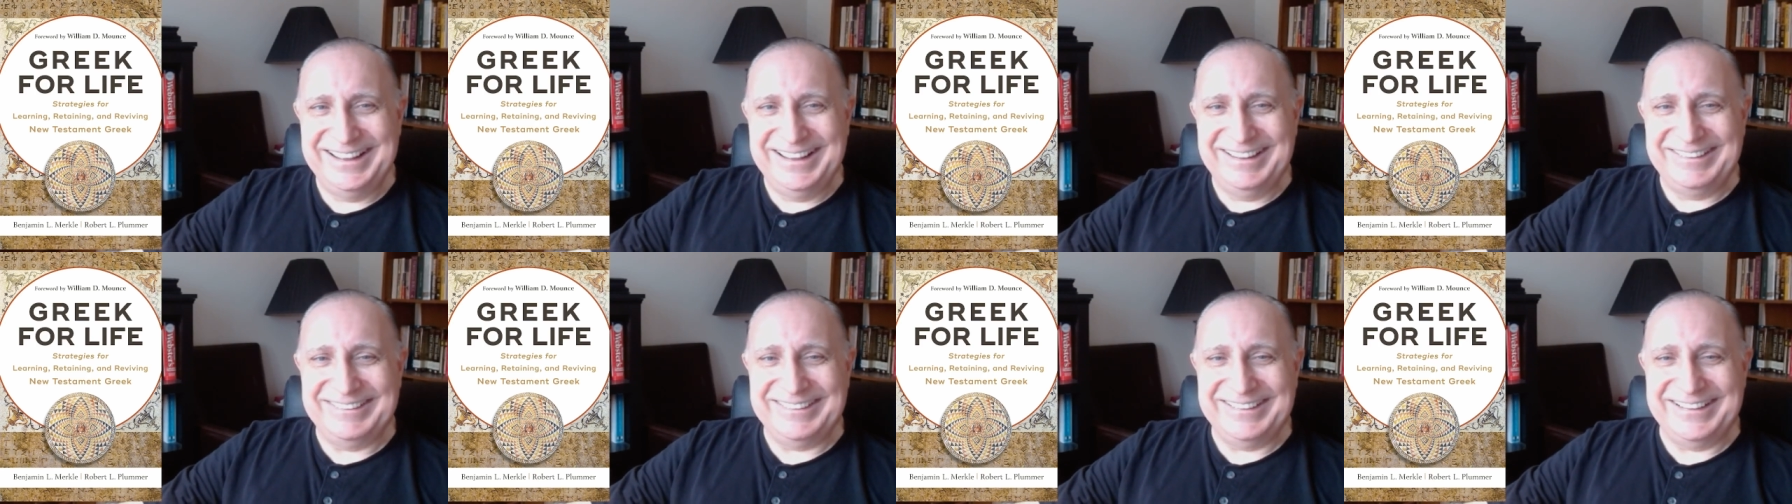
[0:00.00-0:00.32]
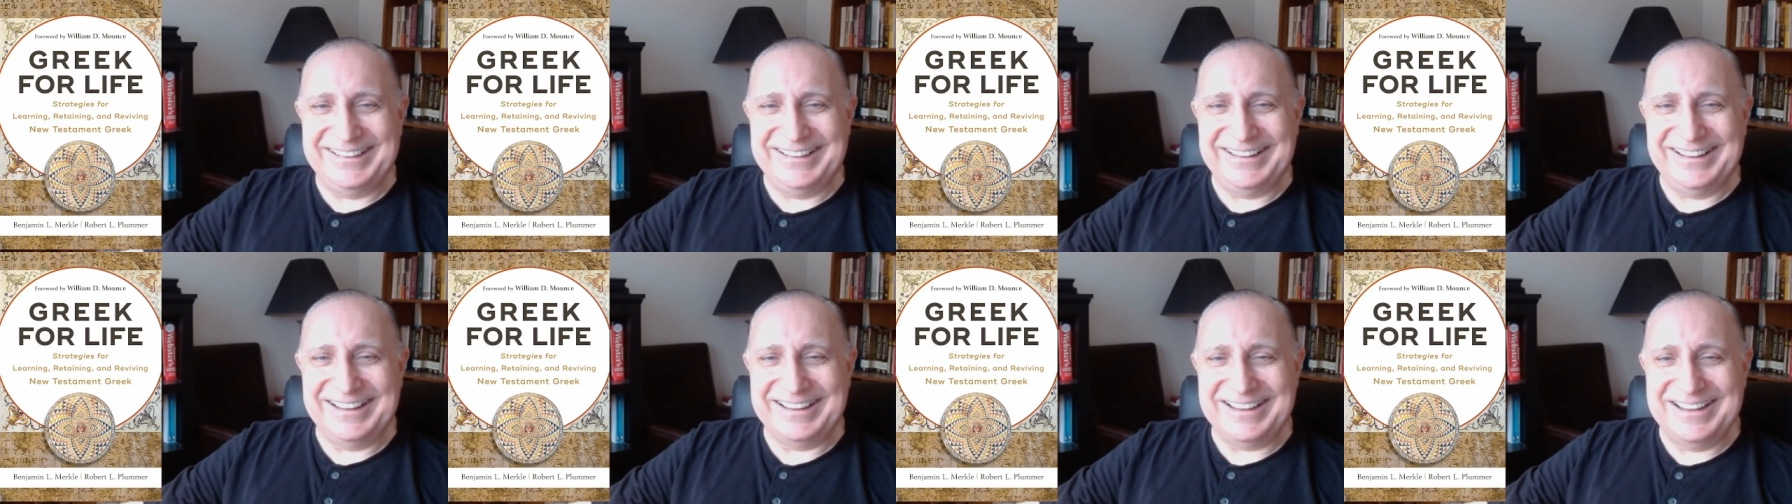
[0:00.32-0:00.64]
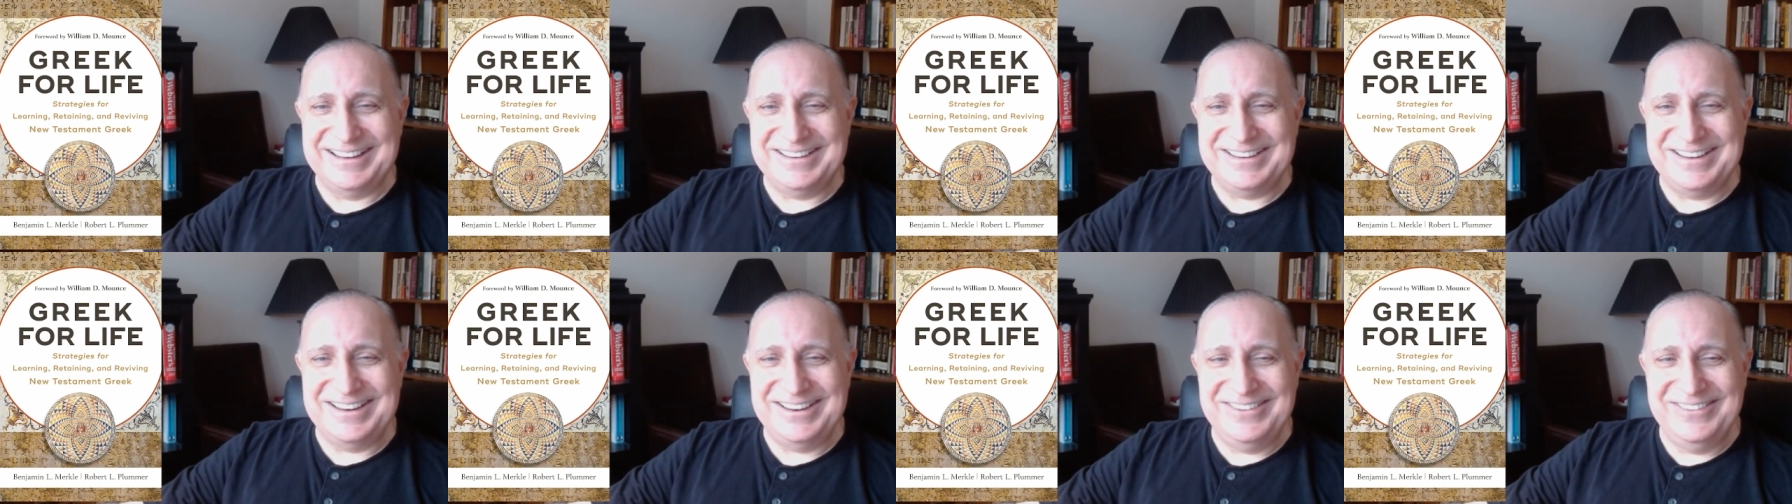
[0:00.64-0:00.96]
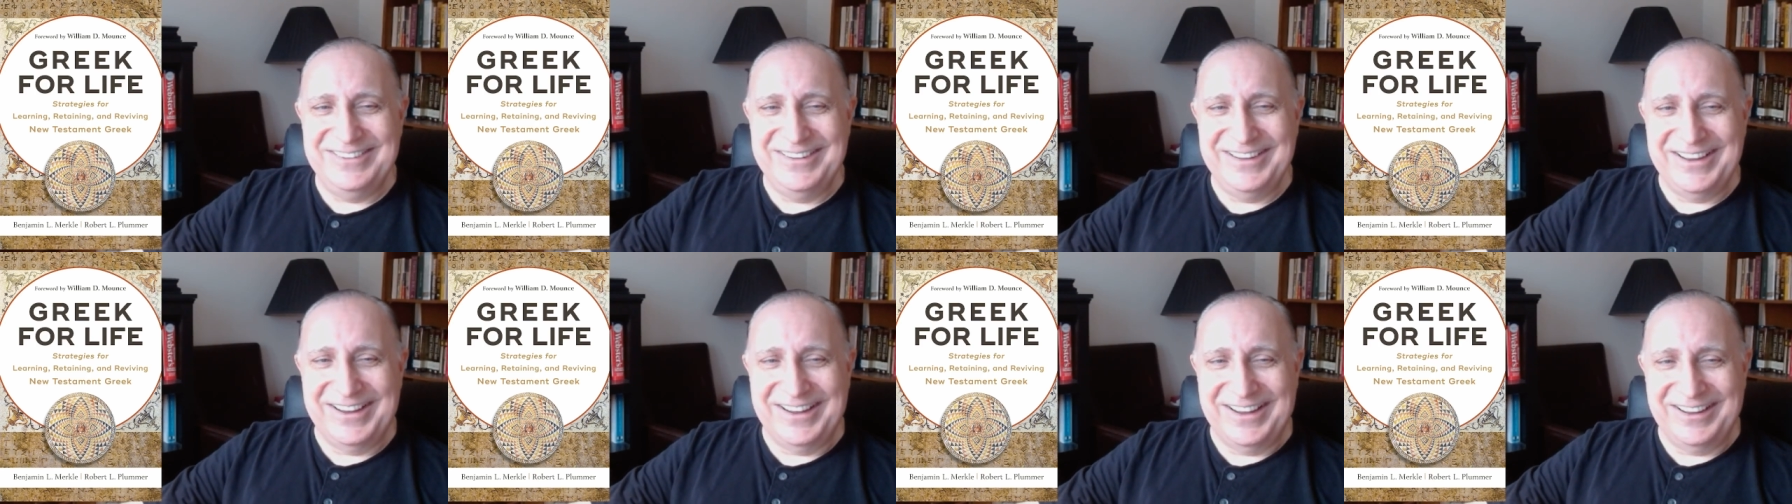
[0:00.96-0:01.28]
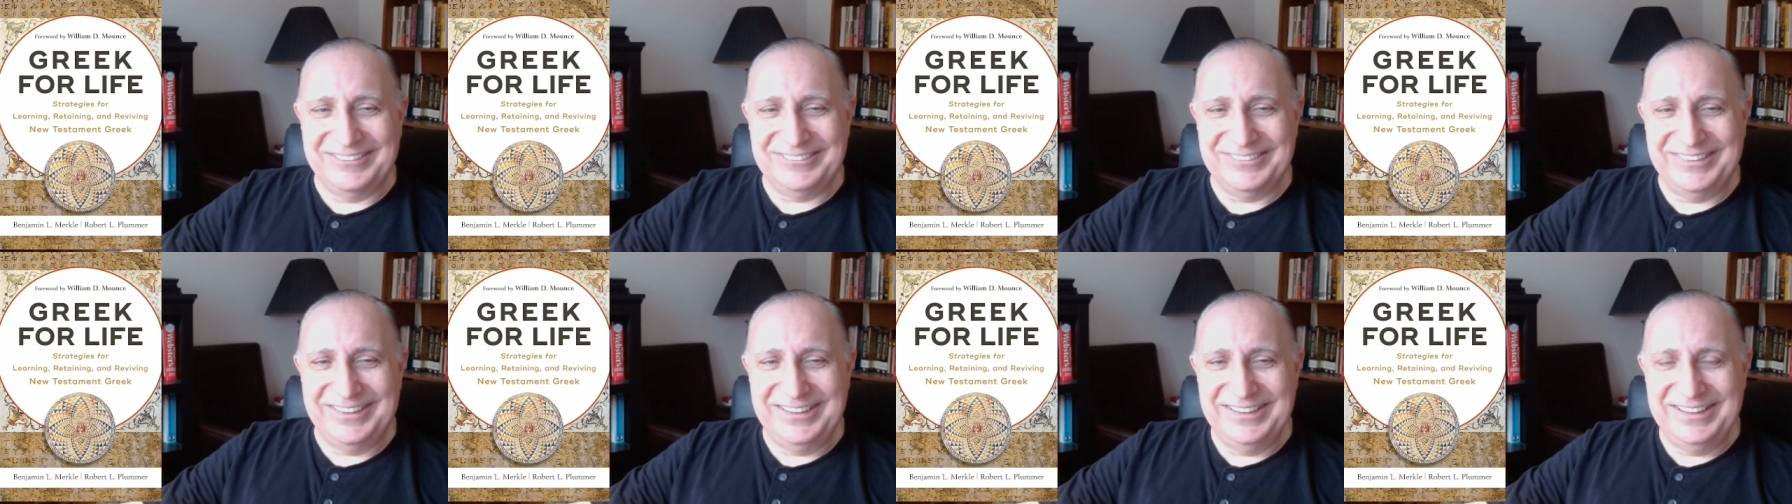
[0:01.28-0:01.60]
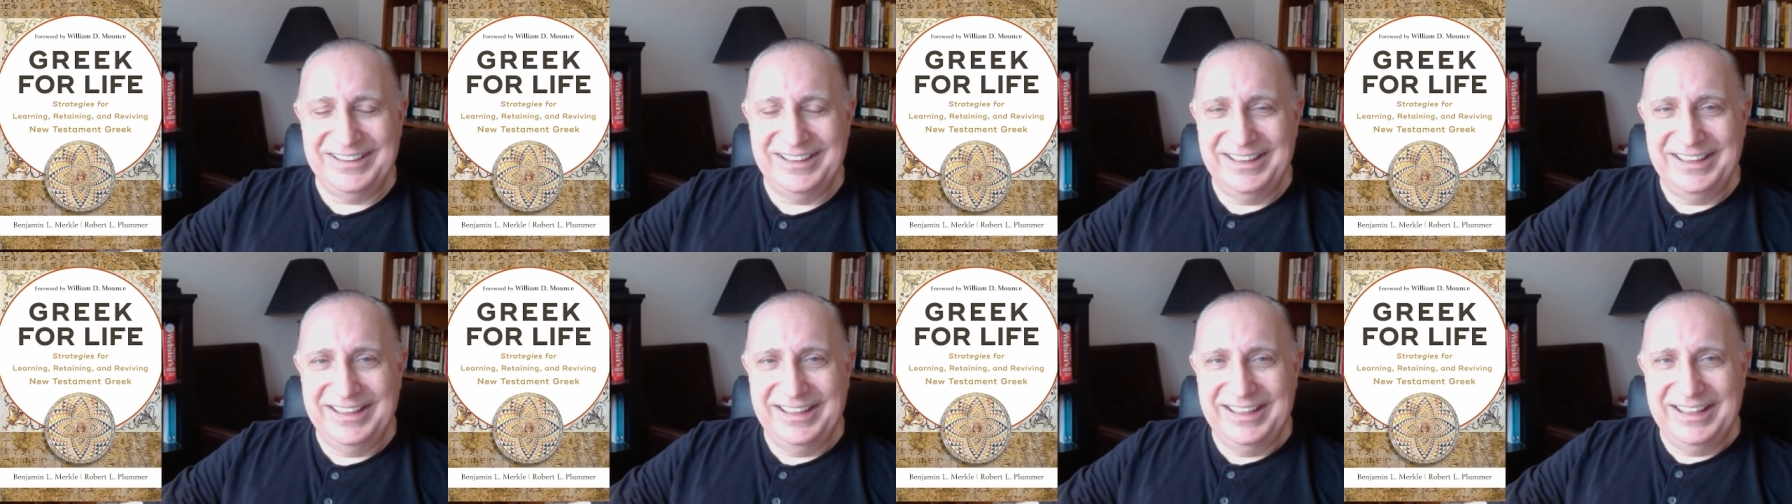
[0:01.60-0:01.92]
know? Continuing onward,
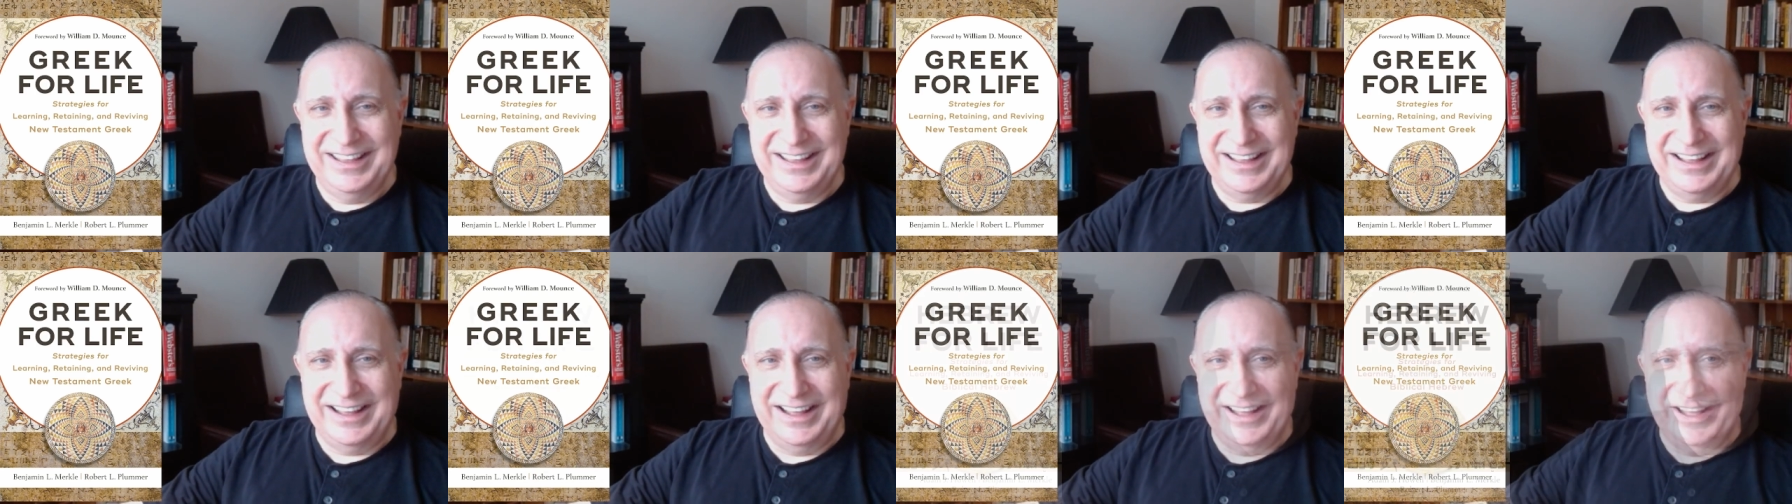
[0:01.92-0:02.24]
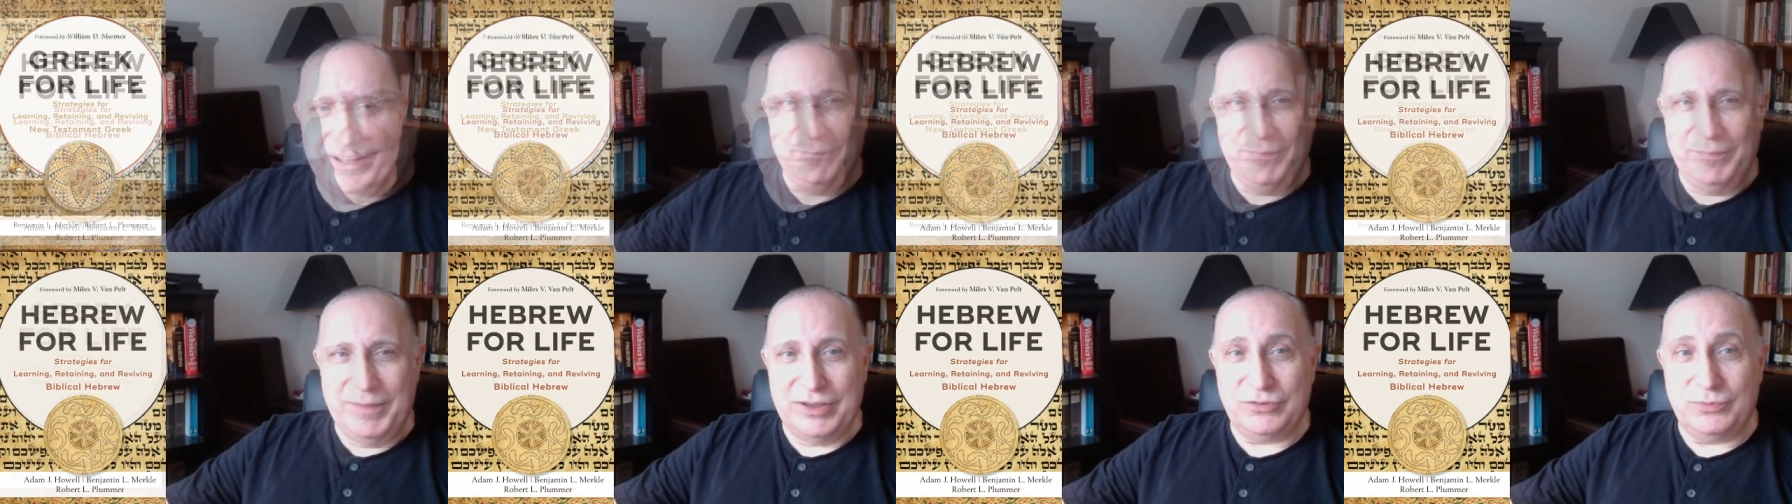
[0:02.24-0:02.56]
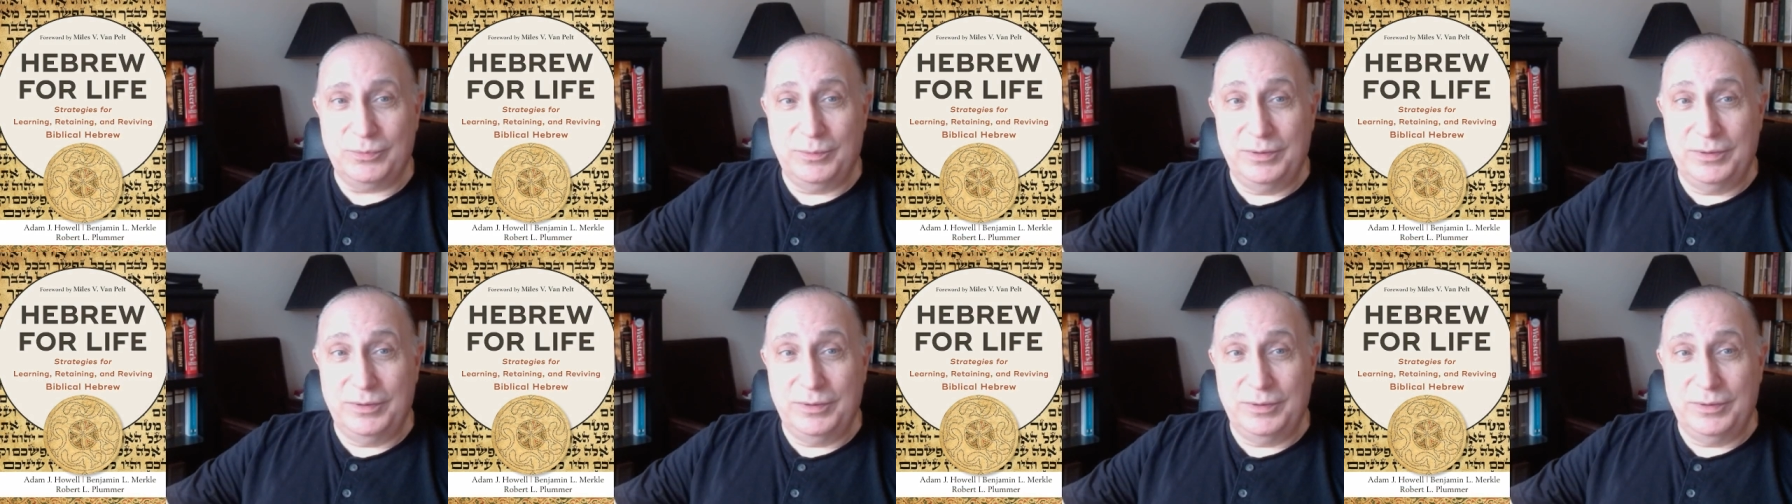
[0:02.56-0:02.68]
next